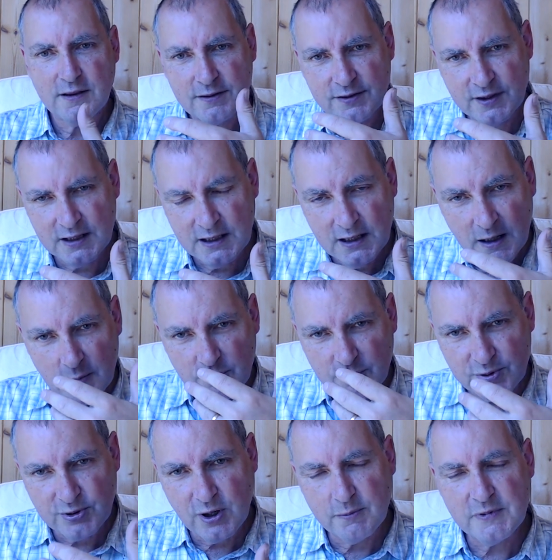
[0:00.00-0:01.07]
the
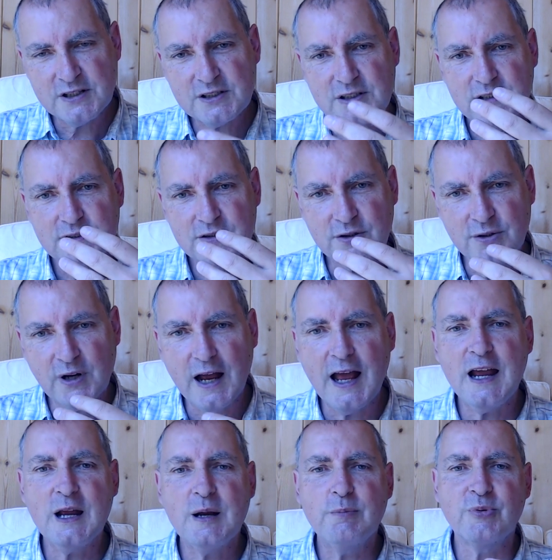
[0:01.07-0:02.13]
promise to
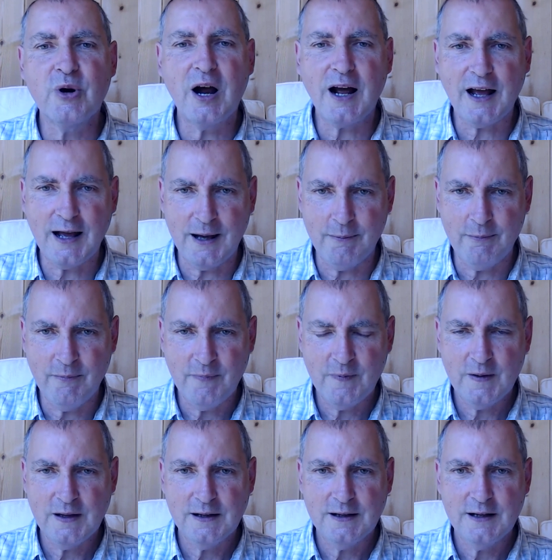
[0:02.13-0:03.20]
Abraham
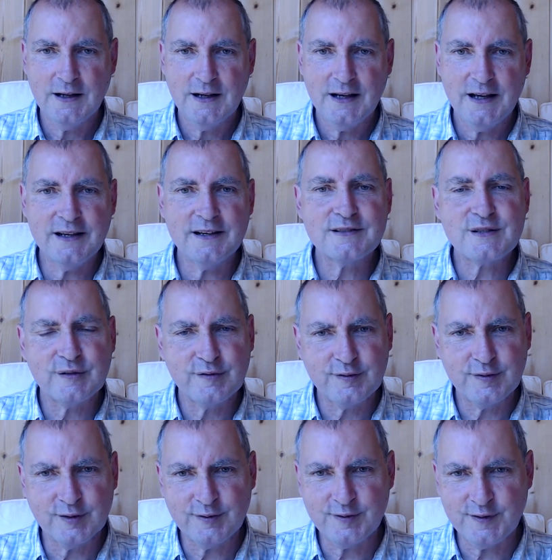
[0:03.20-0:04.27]
is
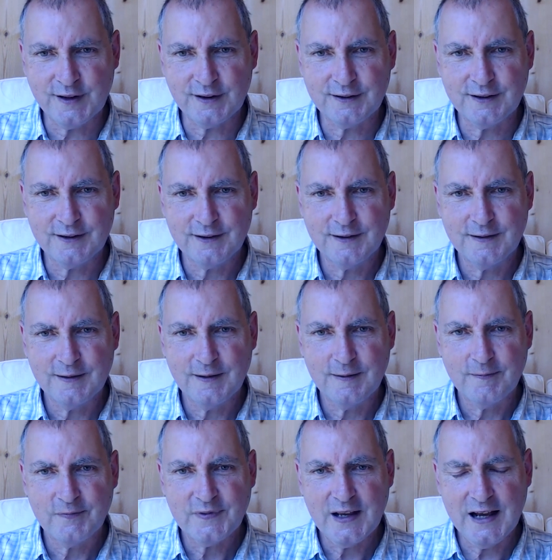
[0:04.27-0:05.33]
fulfilled
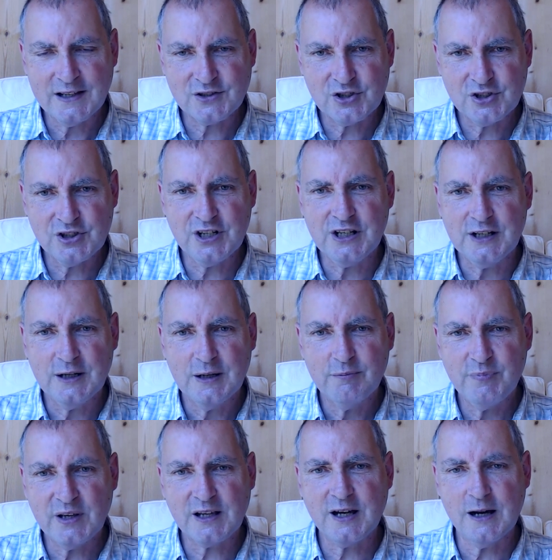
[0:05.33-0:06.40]
as she
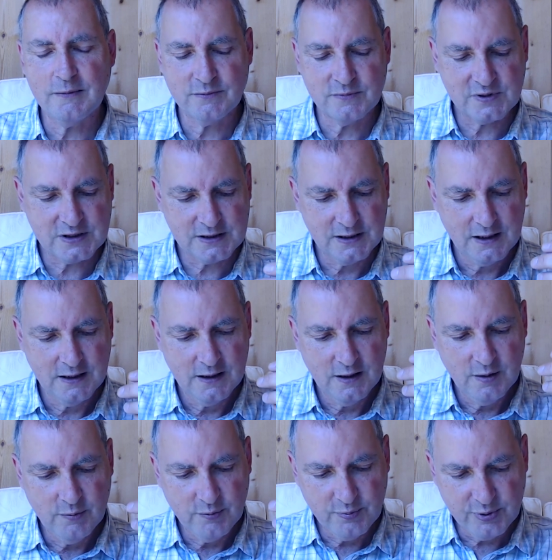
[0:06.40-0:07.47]
becomes
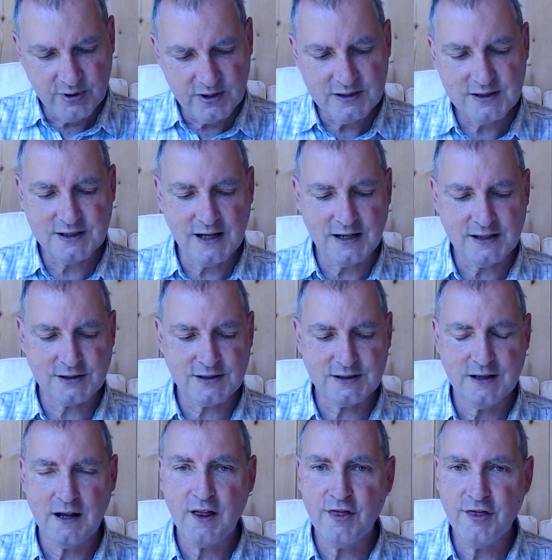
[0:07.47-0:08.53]
princess,
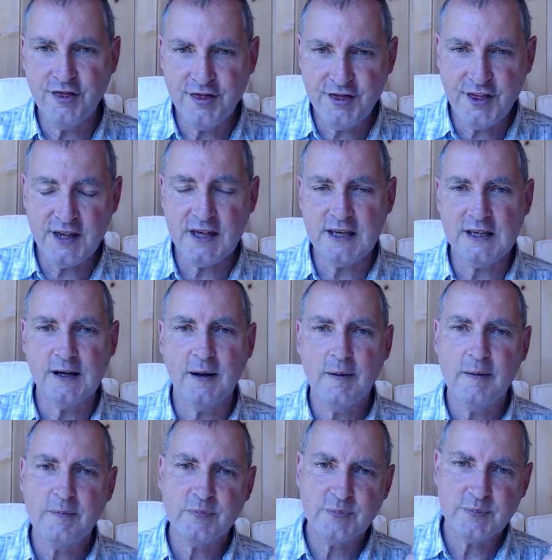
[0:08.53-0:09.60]
the
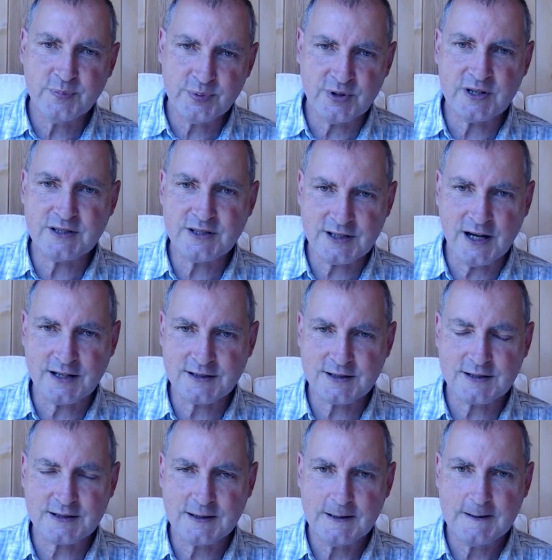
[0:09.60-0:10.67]

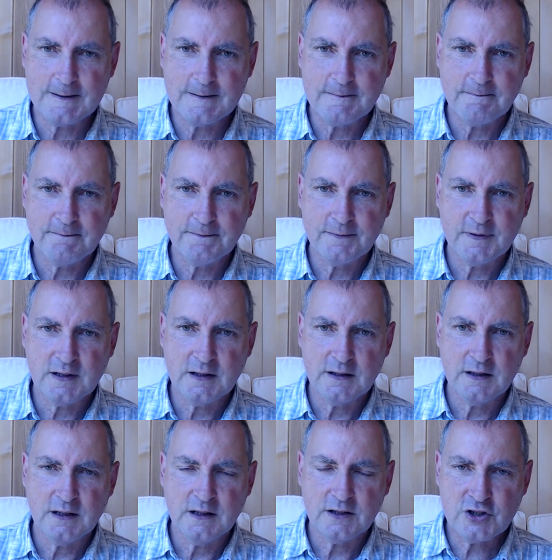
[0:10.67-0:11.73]
princess.
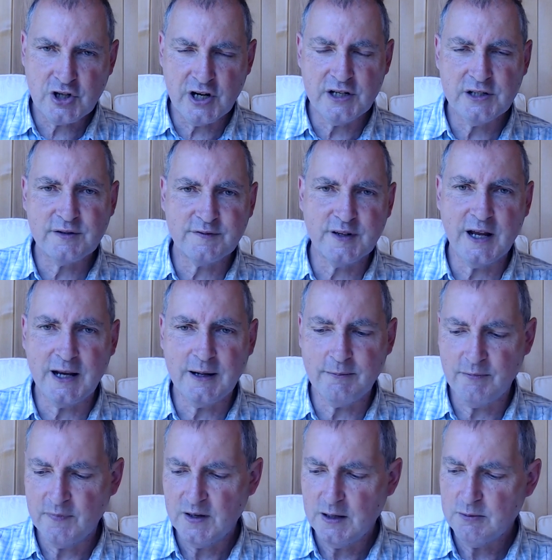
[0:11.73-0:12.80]
Change of name
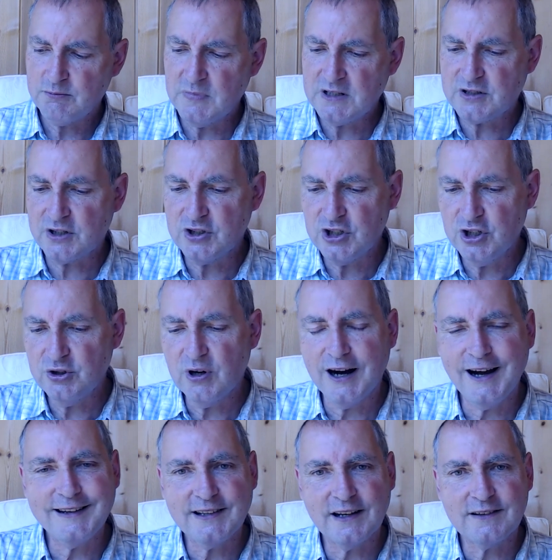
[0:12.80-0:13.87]
means a new
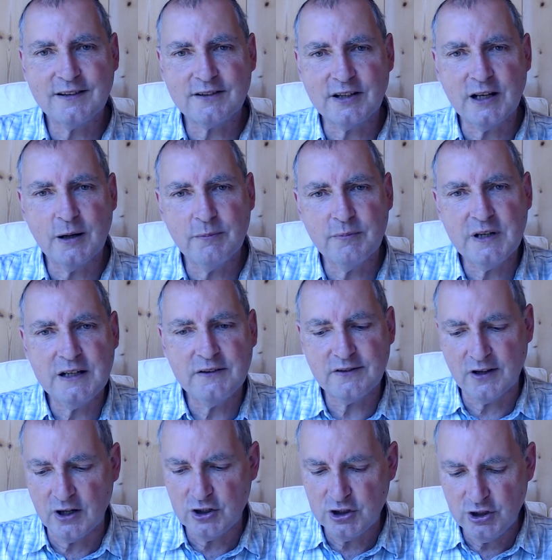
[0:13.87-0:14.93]
identity. It means
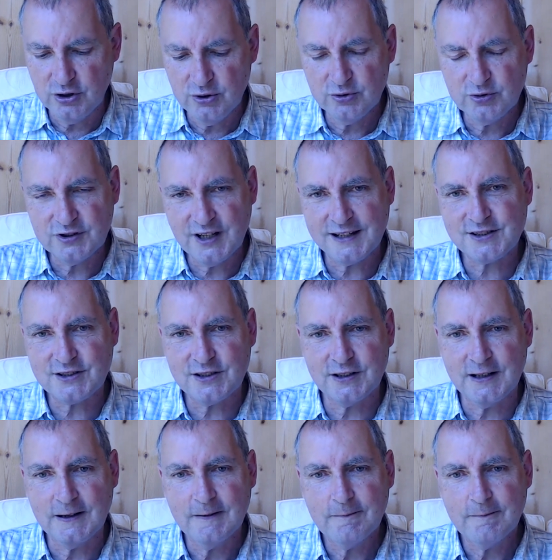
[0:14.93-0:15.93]
a new destiny.